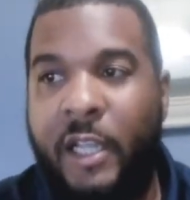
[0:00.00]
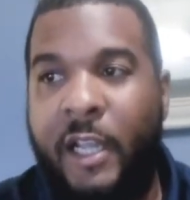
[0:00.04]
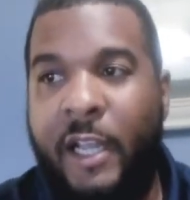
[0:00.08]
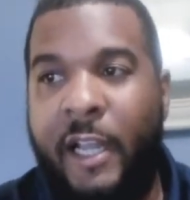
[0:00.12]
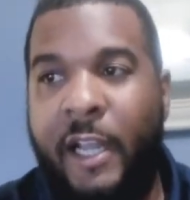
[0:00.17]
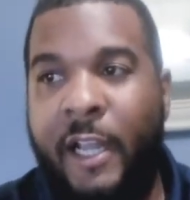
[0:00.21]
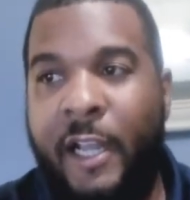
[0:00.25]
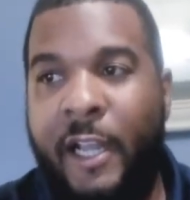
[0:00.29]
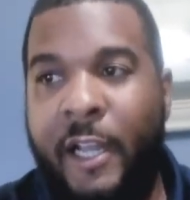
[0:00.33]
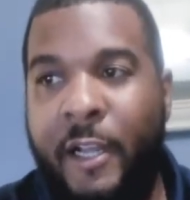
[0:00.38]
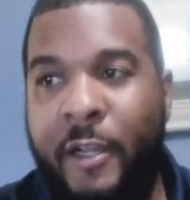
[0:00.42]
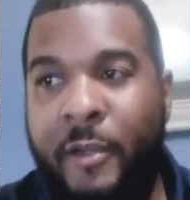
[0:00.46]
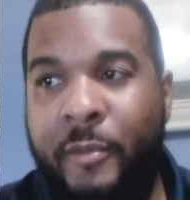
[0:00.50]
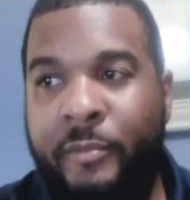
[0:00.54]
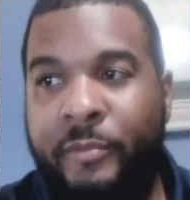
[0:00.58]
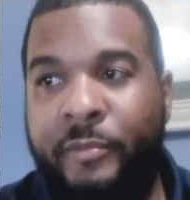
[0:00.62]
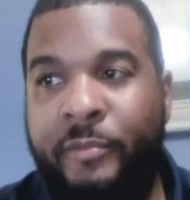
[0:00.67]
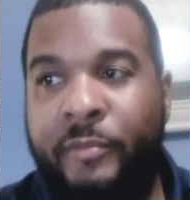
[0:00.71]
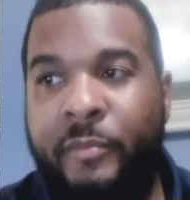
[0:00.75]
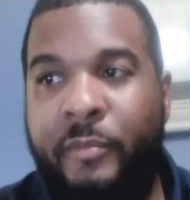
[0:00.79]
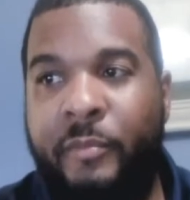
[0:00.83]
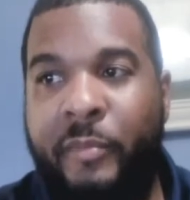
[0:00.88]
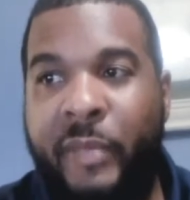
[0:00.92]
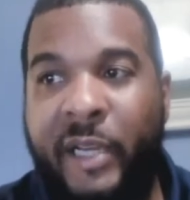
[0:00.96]

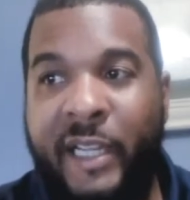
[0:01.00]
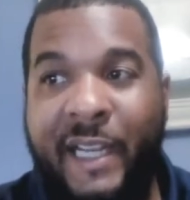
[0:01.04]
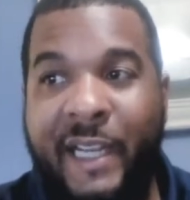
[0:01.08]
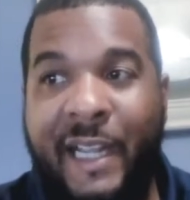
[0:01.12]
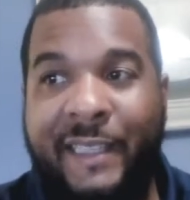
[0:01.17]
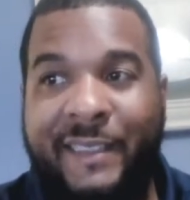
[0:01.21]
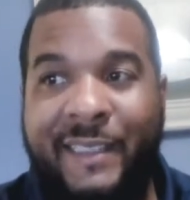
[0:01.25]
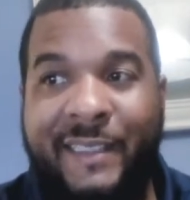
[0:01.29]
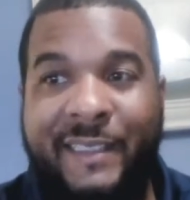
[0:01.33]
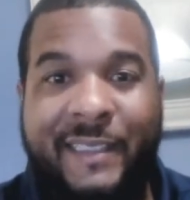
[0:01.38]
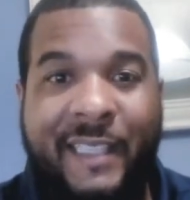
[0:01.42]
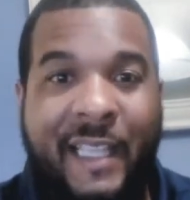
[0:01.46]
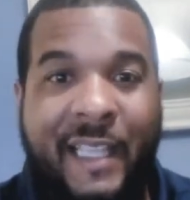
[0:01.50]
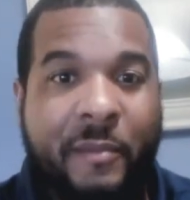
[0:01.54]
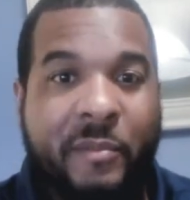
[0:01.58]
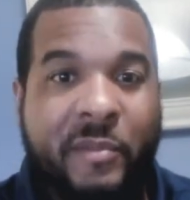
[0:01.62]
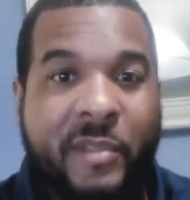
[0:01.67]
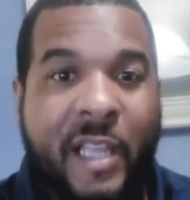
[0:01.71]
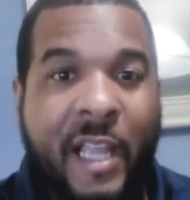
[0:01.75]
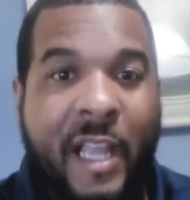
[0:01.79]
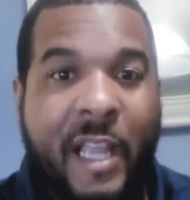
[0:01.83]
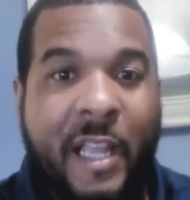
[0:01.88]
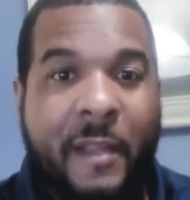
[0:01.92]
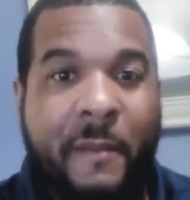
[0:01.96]
But at the same
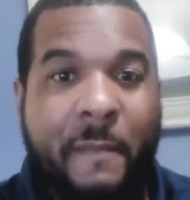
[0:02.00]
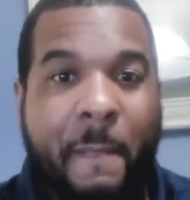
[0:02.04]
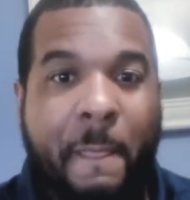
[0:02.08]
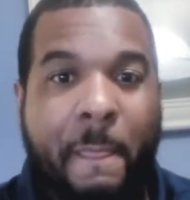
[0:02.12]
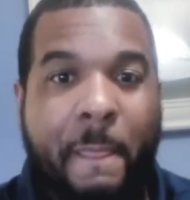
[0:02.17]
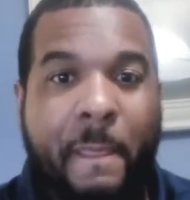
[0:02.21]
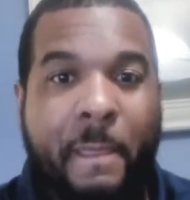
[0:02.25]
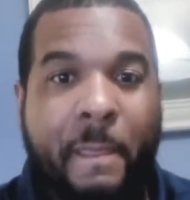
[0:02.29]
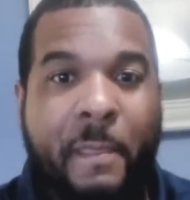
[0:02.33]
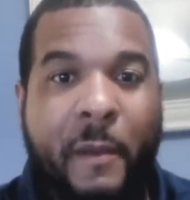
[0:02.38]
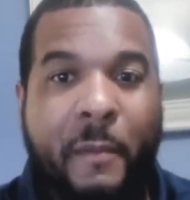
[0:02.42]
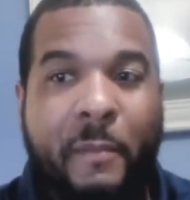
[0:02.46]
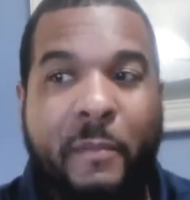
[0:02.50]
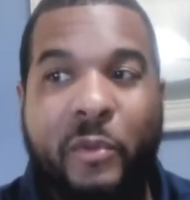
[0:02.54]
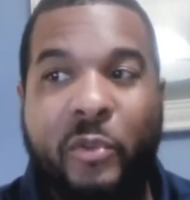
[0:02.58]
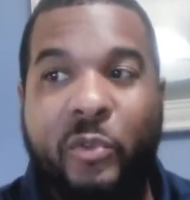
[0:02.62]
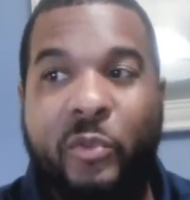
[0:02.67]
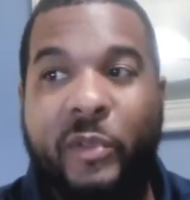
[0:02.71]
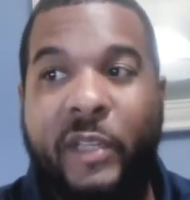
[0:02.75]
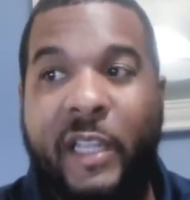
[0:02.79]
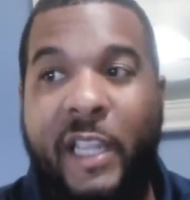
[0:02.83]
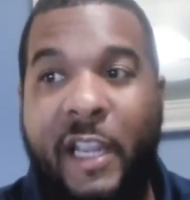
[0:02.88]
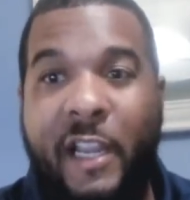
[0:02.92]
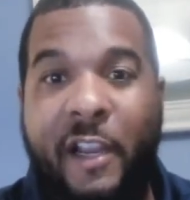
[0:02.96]
time, the
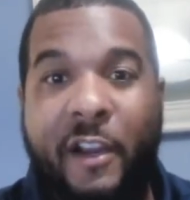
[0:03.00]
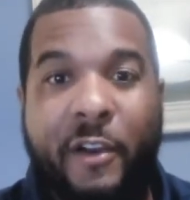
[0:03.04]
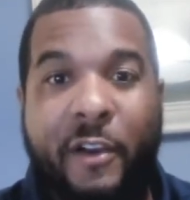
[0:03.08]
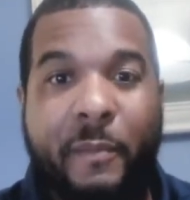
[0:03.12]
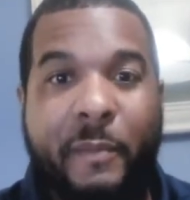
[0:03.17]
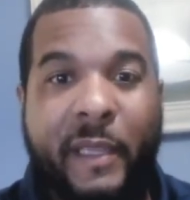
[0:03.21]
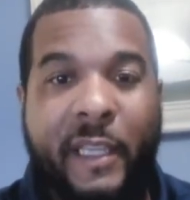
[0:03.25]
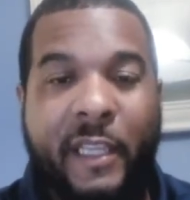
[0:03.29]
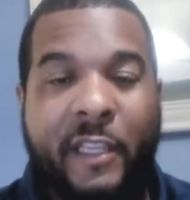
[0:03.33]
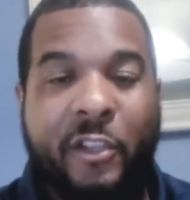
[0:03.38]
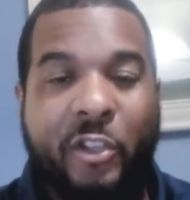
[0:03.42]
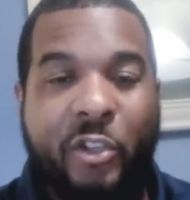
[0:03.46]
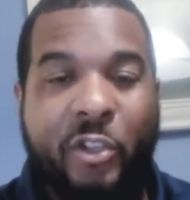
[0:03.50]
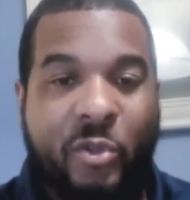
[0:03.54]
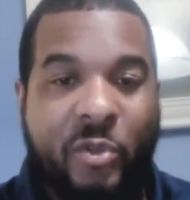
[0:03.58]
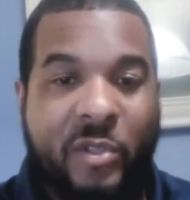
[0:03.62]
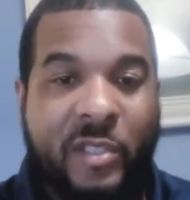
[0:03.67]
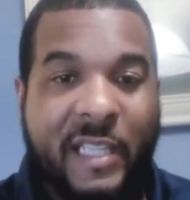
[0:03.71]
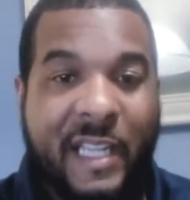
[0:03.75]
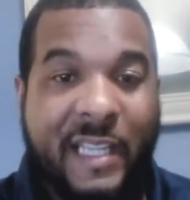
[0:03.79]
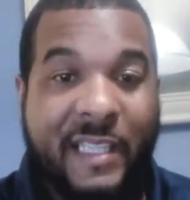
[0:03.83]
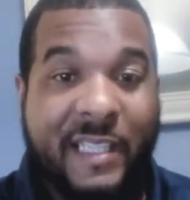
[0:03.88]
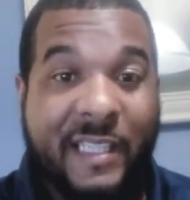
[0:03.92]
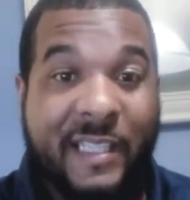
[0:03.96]
moon here being
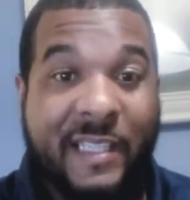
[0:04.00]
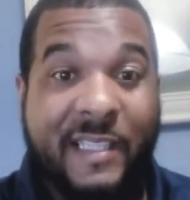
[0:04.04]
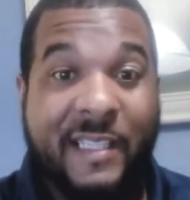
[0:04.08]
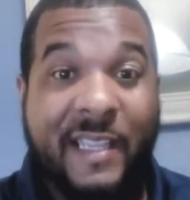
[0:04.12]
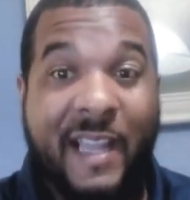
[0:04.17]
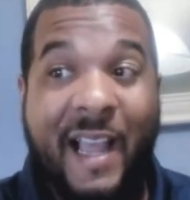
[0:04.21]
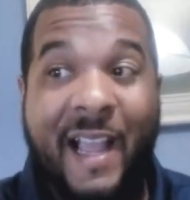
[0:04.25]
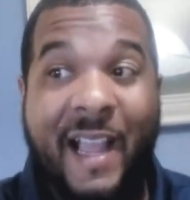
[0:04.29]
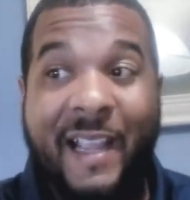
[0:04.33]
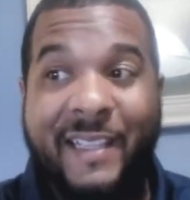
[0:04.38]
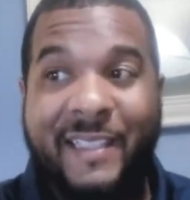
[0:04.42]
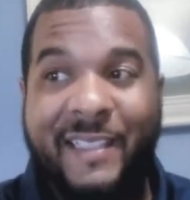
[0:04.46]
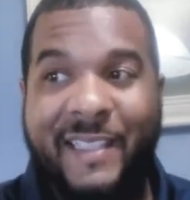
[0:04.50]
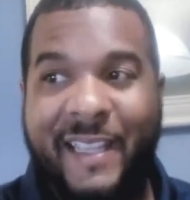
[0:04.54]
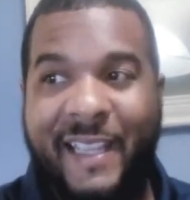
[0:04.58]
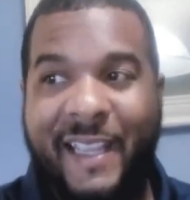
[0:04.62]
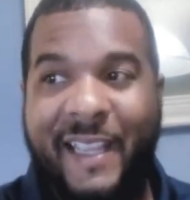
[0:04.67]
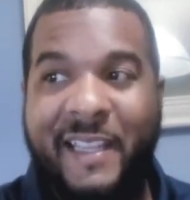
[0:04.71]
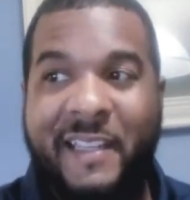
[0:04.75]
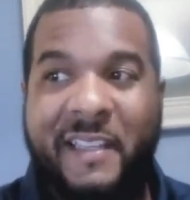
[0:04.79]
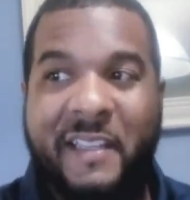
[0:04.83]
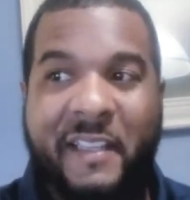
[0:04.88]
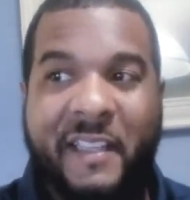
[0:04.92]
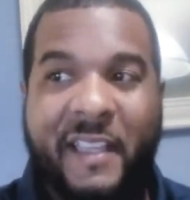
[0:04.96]
used as a sign to
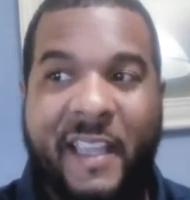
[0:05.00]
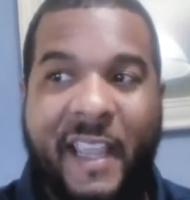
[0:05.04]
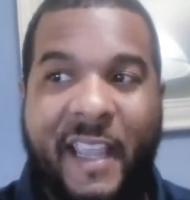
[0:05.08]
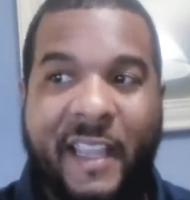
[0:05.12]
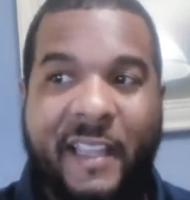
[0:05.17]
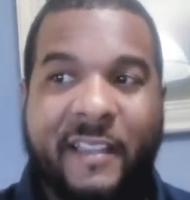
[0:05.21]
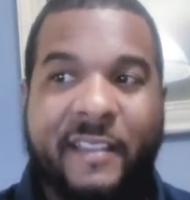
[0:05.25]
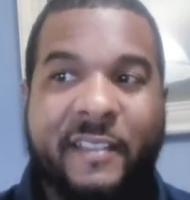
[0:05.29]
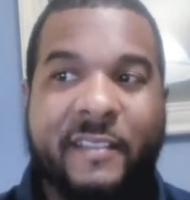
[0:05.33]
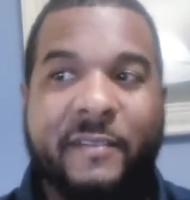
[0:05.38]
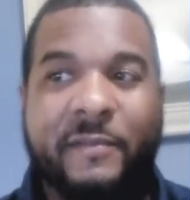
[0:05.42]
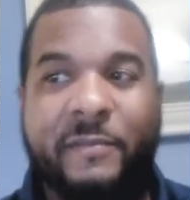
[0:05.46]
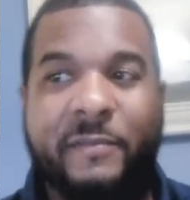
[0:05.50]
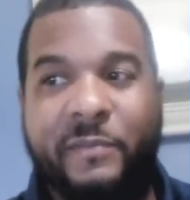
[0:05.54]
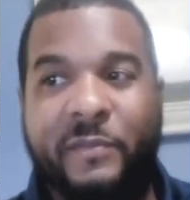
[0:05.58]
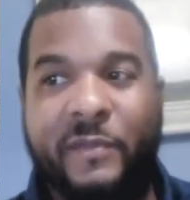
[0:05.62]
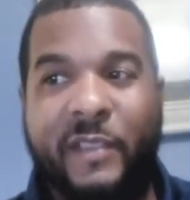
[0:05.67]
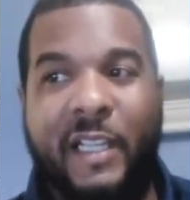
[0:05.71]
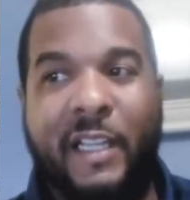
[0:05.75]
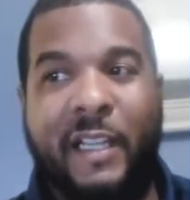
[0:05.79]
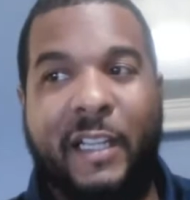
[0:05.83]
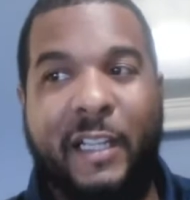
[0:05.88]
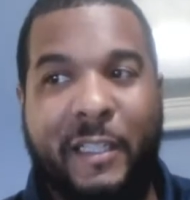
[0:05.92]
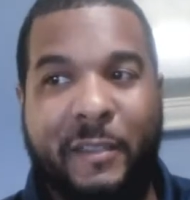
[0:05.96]
indicate
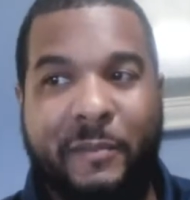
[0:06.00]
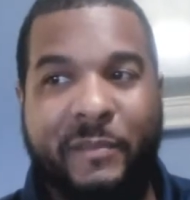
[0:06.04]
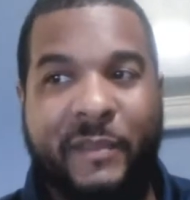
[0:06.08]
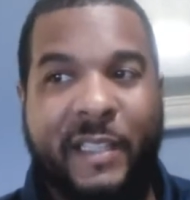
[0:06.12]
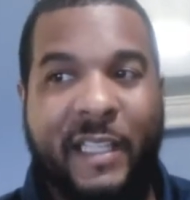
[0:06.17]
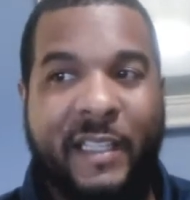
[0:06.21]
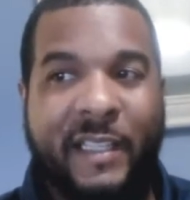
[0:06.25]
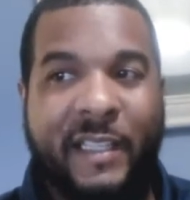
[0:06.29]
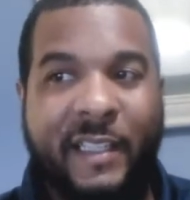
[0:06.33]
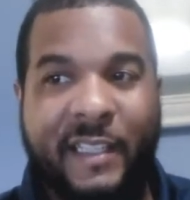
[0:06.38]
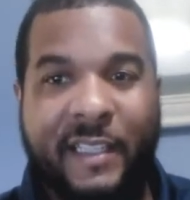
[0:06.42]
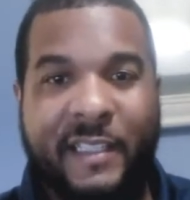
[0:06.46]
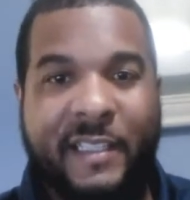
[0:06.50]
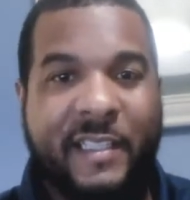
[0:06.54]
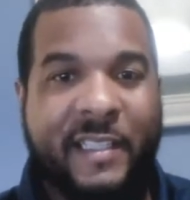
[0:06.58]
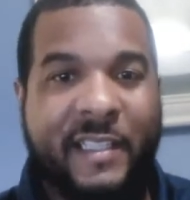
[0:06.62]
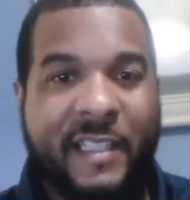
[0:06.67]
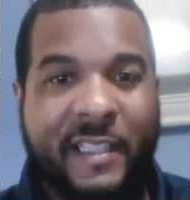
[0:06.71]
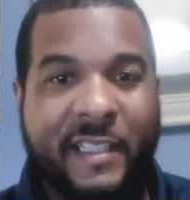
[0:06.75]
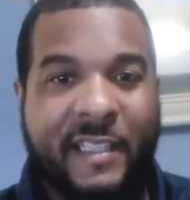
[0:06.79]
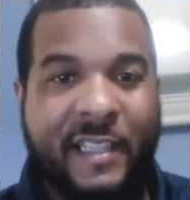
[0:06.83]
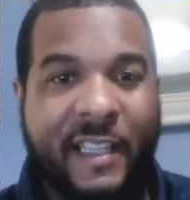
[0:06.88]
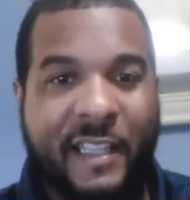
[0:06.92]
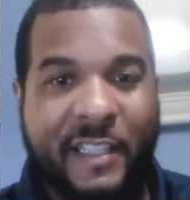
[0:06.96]
that
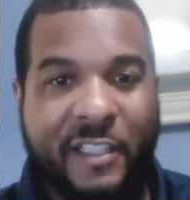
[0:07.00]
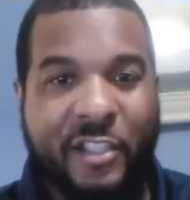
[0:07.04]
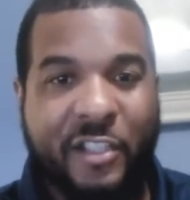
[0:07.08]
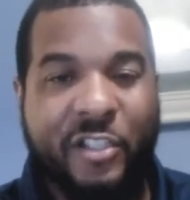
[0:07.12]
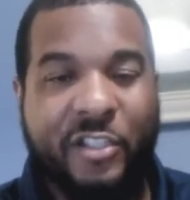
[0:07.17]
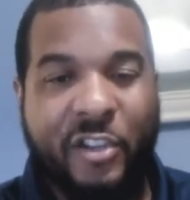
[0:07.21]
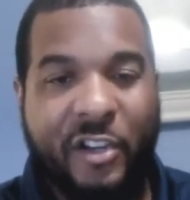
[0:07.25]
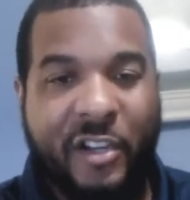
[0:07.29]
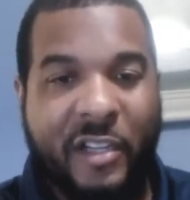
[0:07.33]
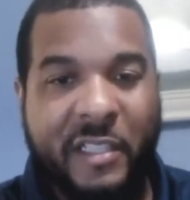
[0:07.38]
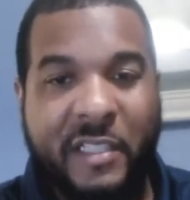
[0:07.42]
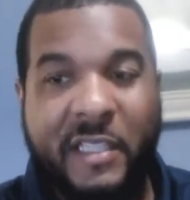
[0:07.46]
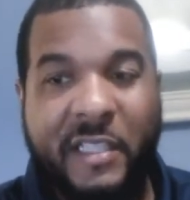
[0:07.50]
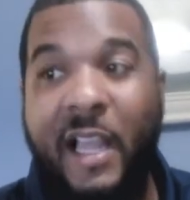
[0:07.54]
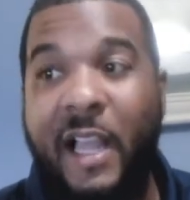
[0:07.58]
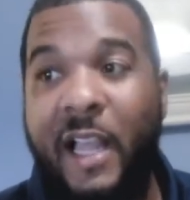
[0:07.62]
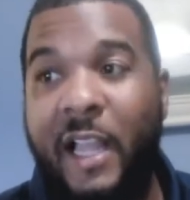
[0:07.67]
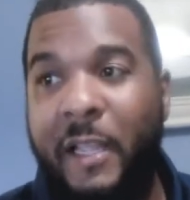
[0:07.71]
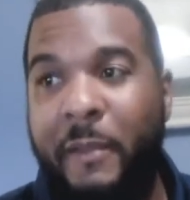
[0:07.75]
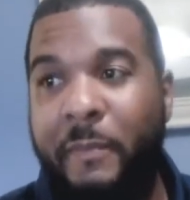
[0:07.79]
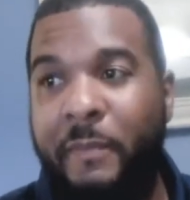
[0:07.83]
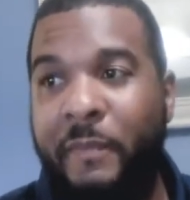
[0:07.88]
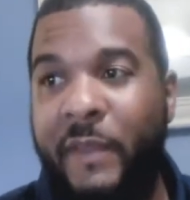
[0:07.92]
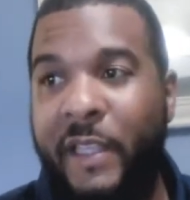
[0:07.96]
it's a certain
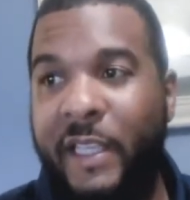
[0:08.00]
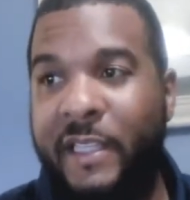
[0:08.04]
time.